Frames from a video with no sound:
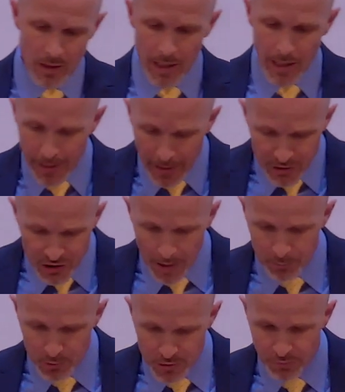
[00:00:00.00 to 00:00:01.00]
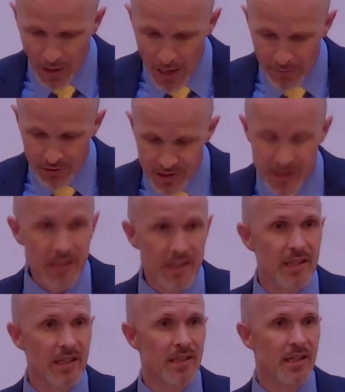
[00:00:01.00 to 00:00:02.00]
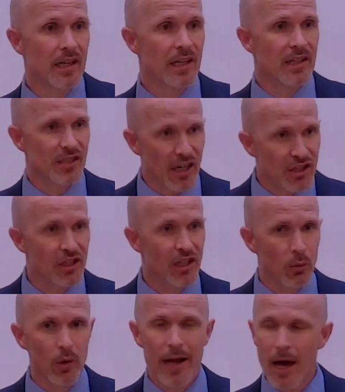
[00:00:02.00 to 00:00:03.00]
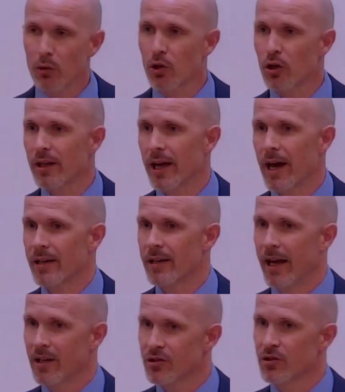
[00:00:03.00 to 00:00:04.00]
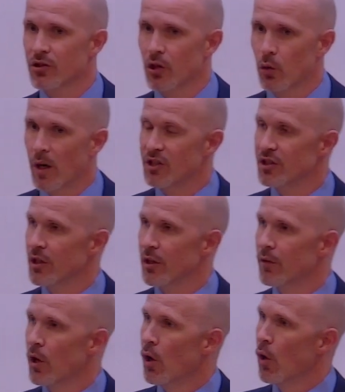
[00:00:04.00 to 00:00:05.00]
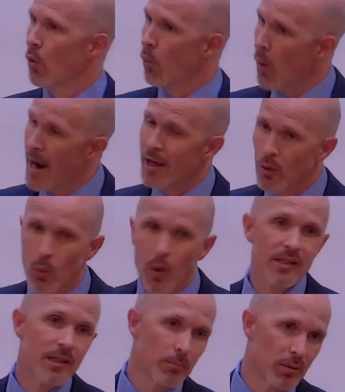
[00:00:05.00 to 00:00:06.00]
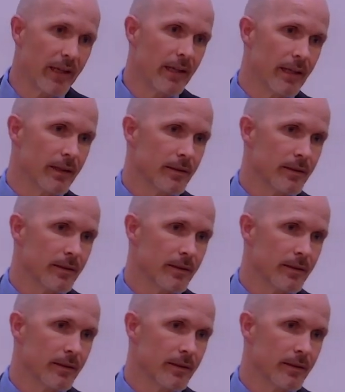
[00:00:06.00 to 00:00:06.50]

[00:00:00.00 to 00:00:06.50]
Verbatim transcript: And then chapters 5 and 6, this section that we're now looking at, answers the question of why it was completed.